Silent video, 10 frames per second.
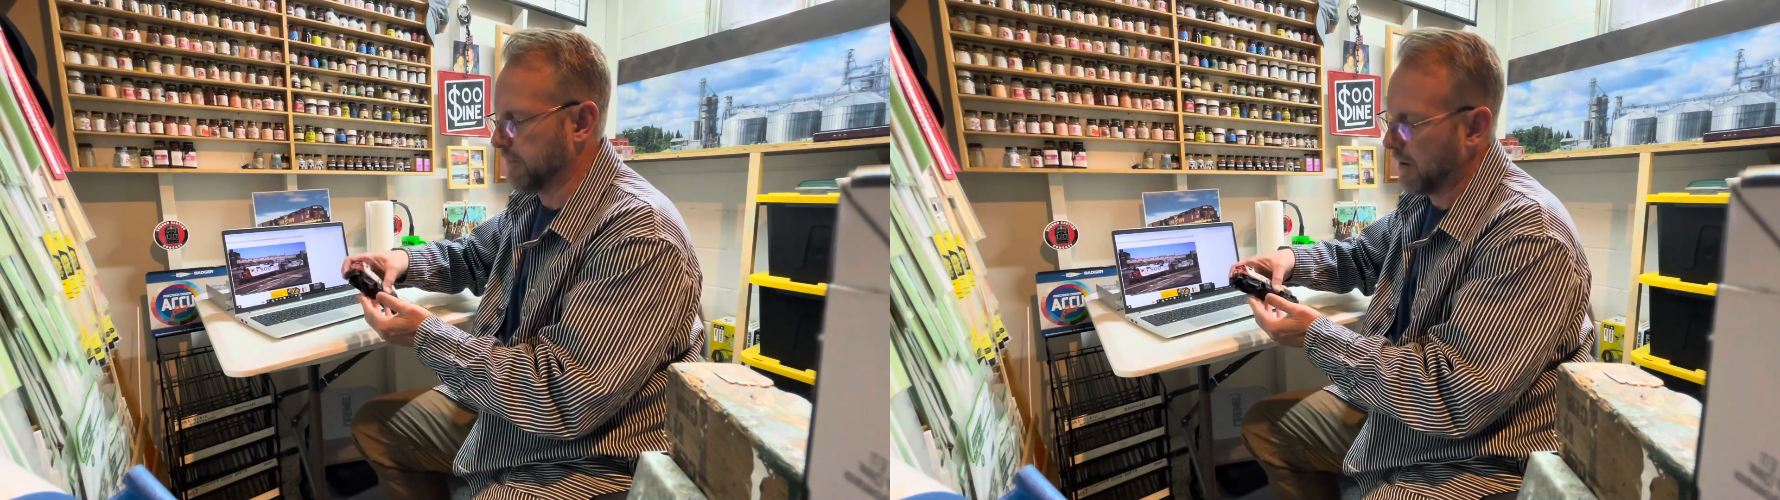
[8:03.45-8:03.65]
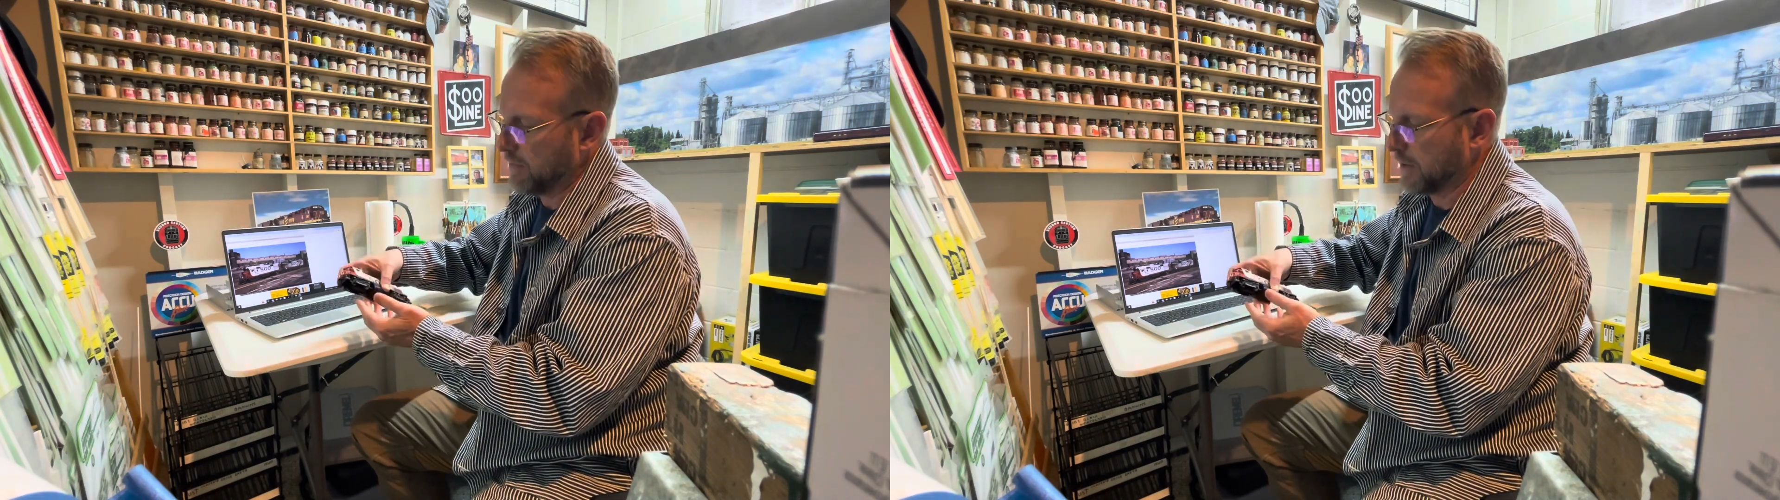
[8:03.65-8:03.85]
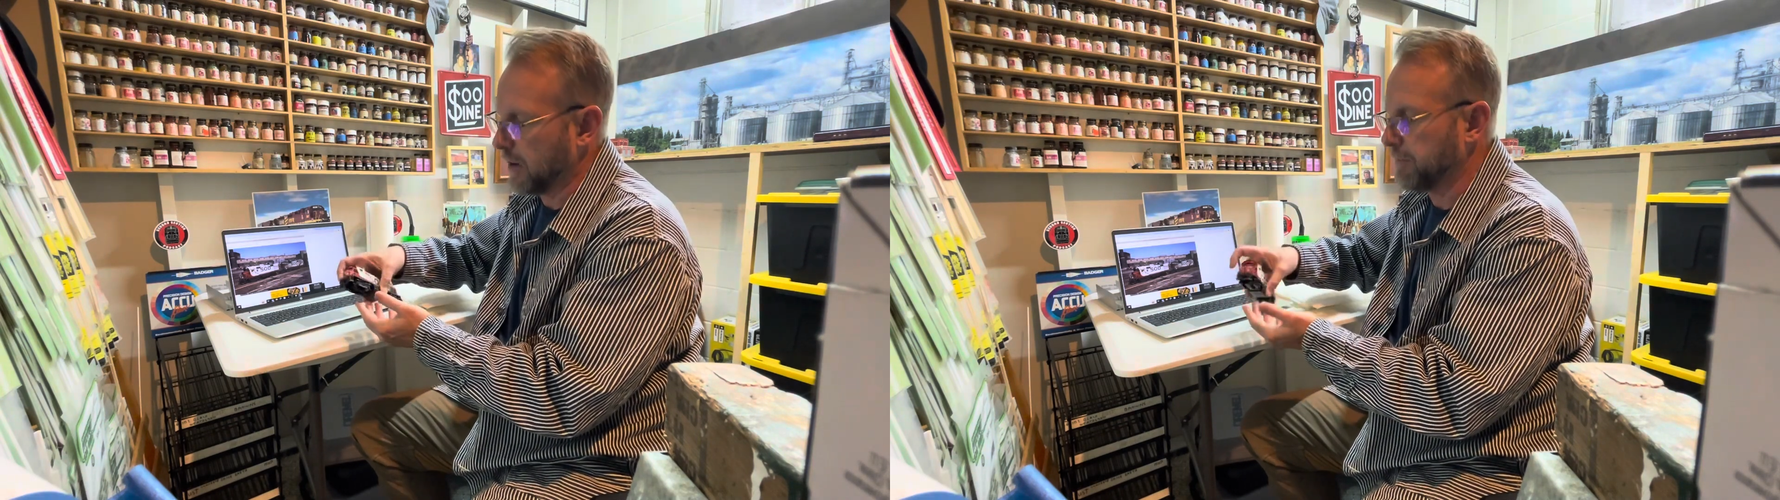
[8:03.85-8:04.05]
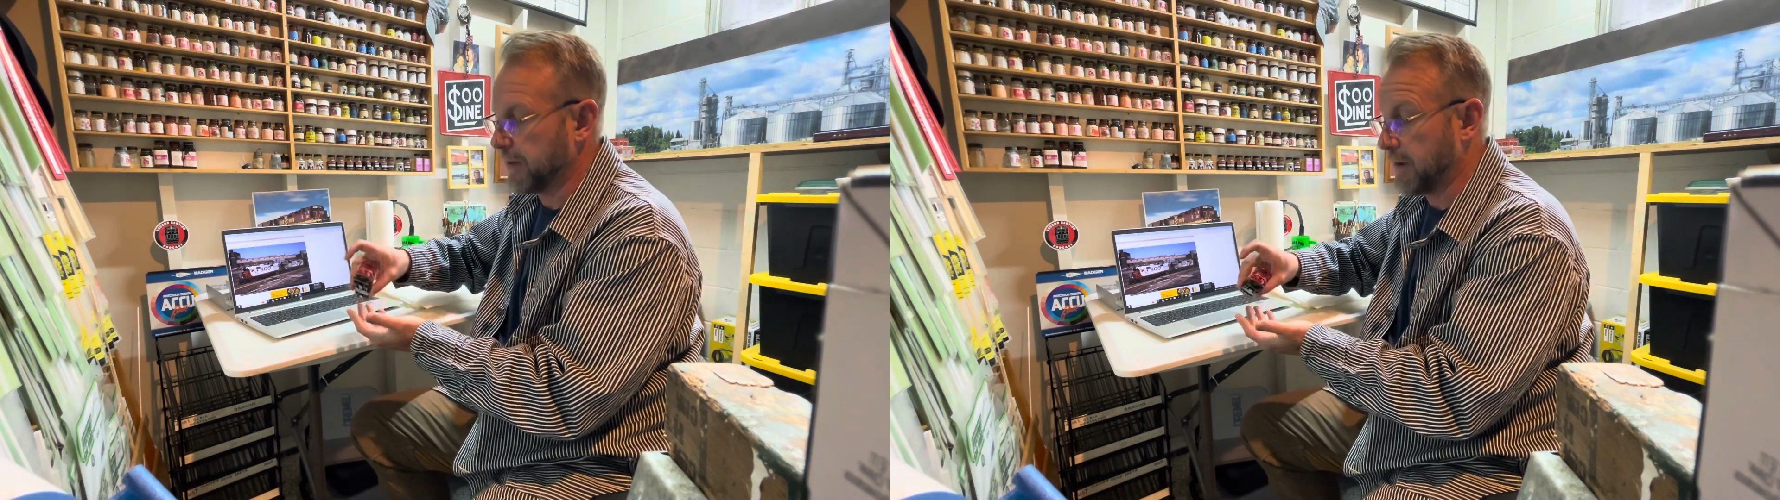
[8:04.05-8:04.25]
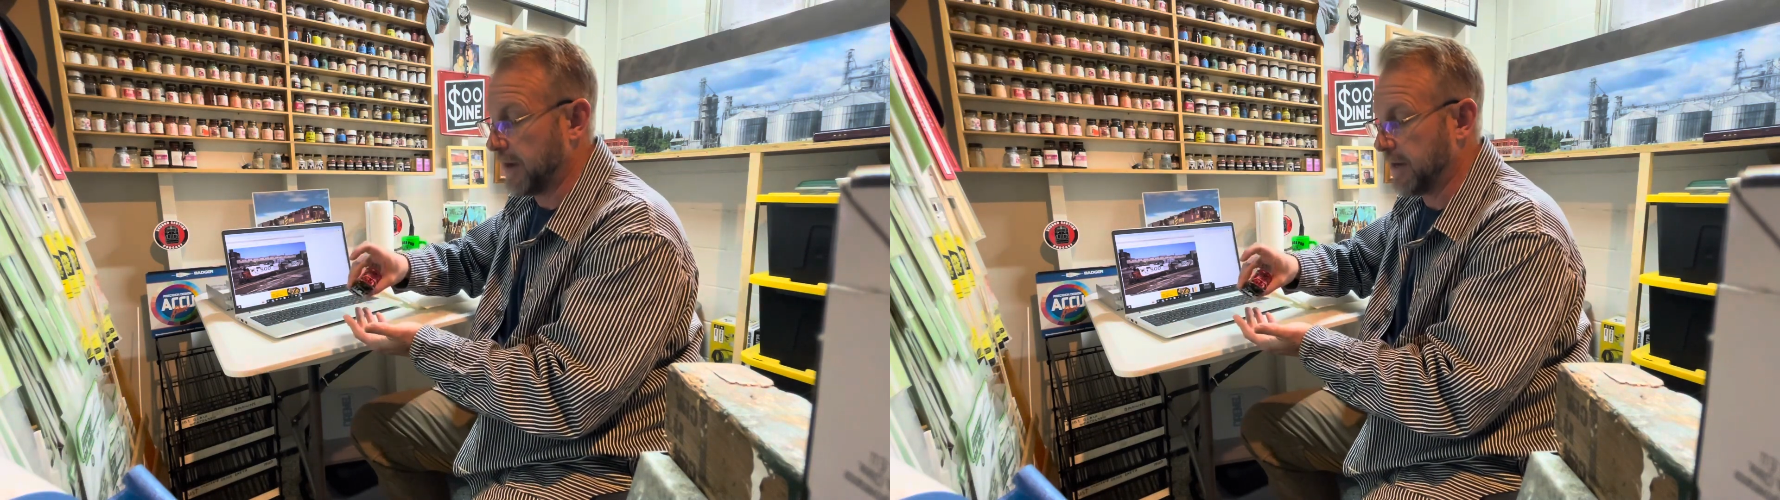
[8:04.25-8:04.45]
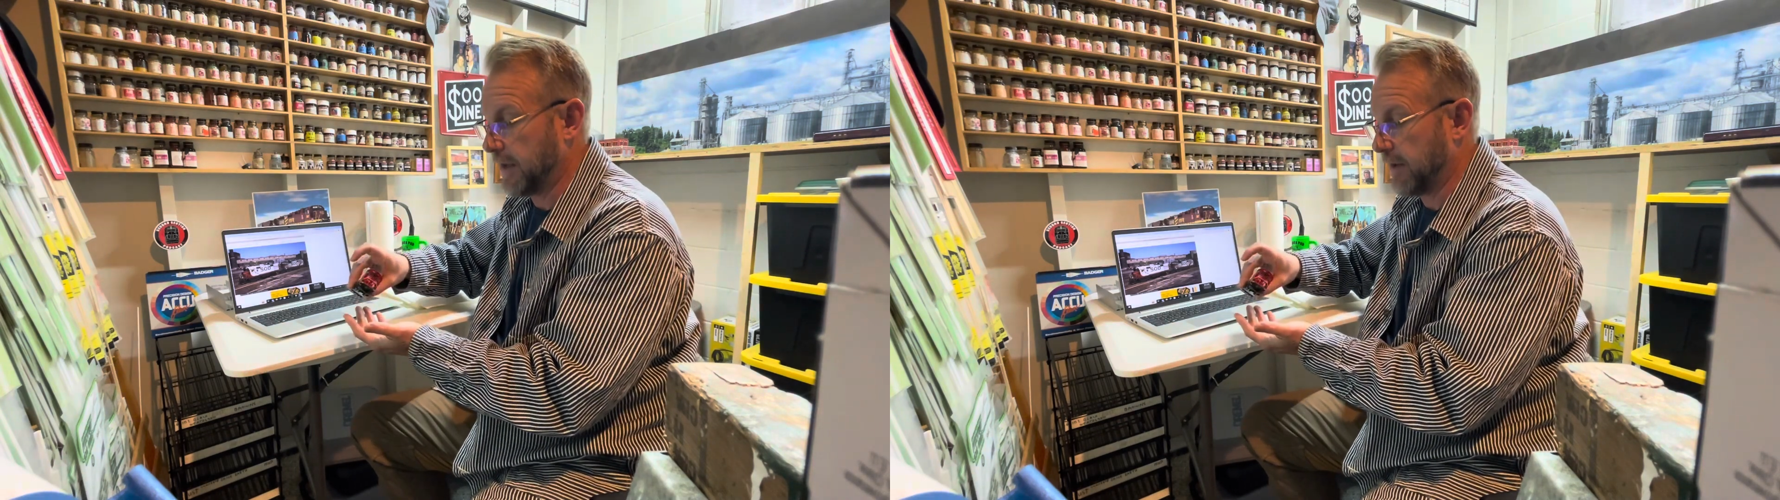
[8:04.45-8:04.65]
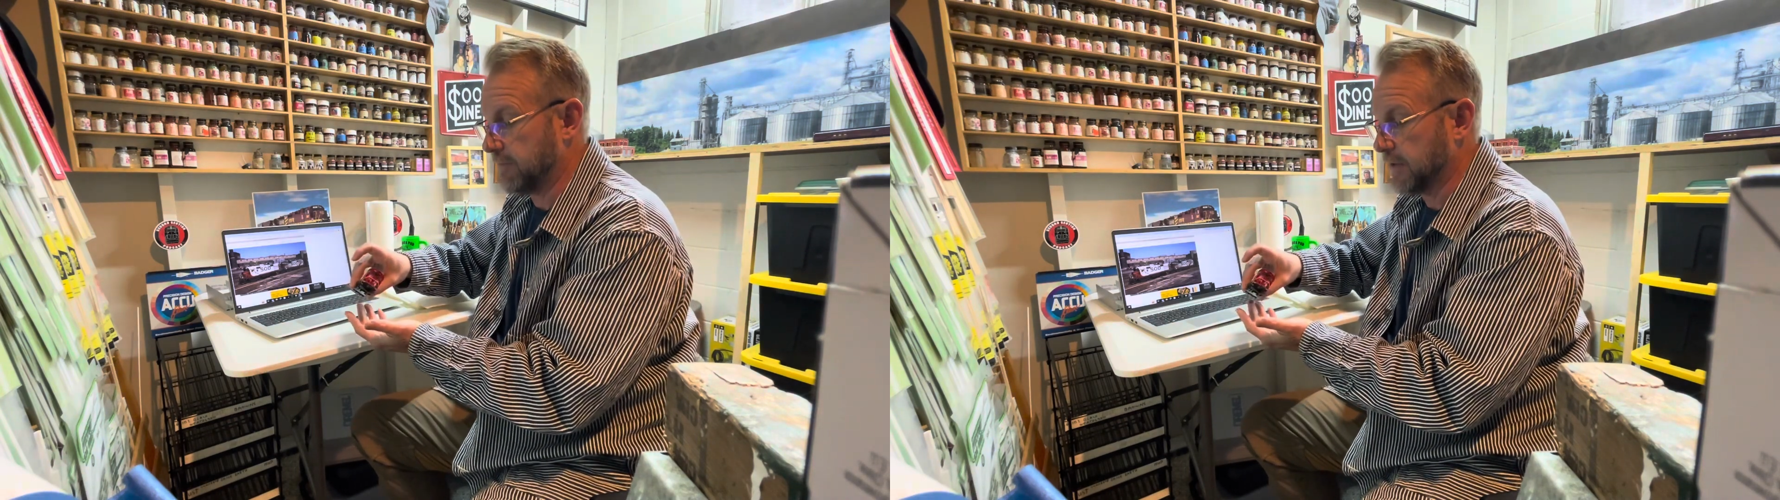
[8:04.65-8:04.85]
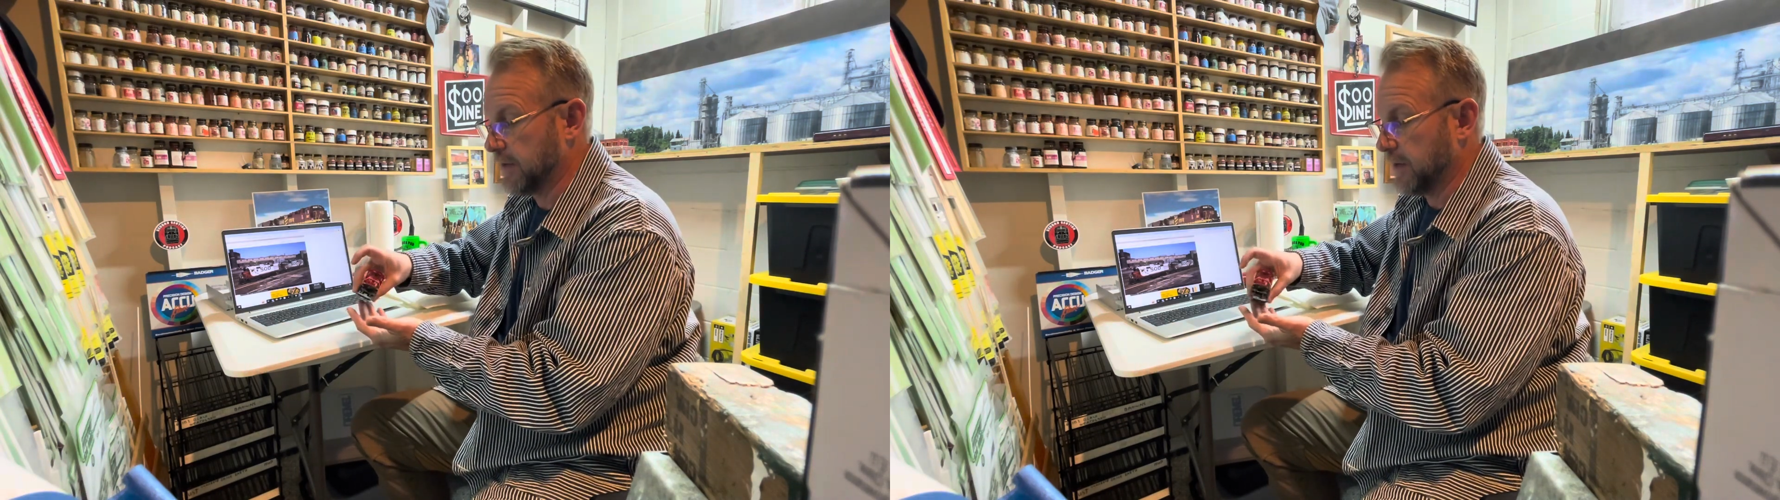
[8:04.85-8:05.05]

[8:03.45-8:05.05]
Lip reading: or how the company might have